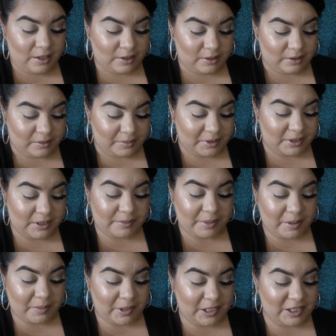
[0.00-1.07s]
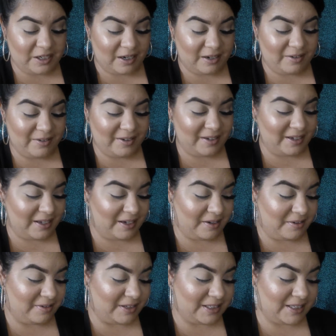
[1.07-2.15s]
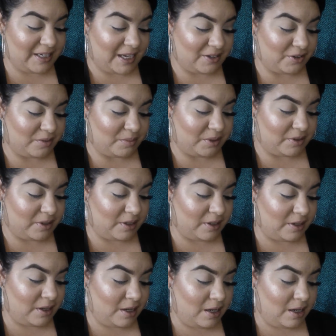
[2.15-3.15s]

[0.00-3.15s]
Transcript: So let me clean my brush off, and it wasn't Natural Beauty.